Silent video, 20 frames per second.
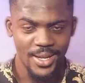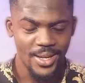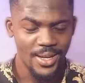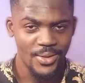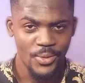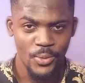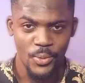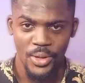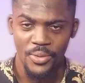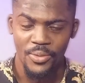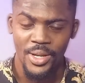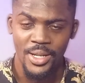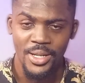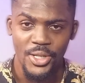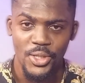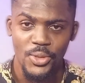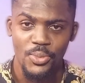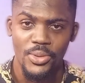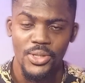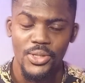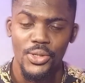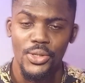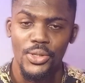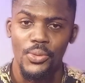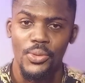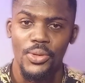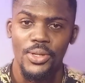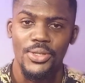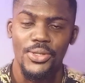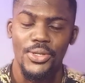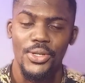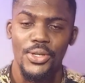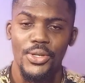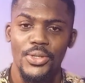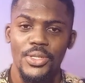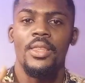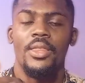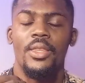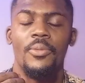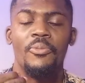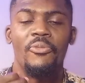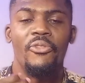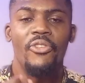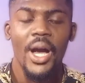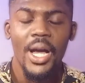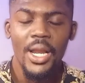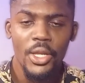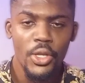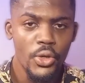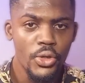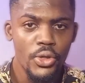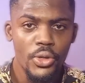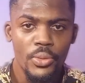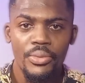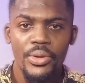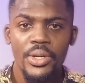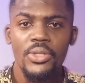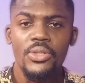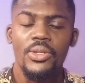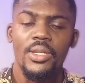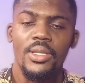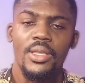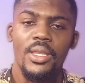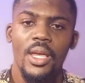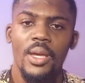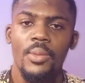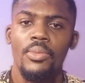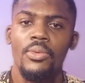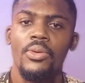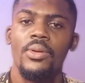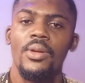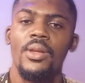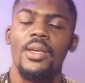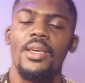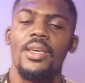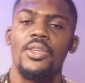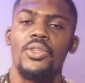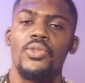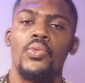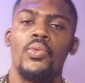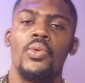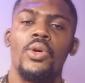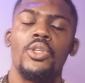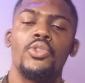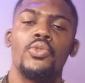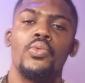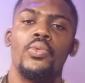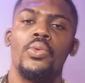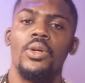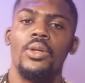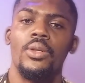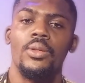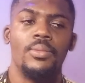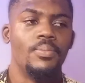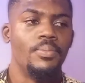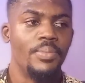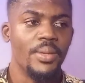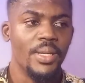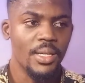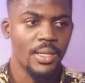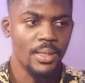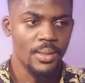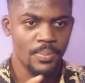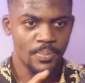whatever the expression you want to use. The value you bring to the table is what will be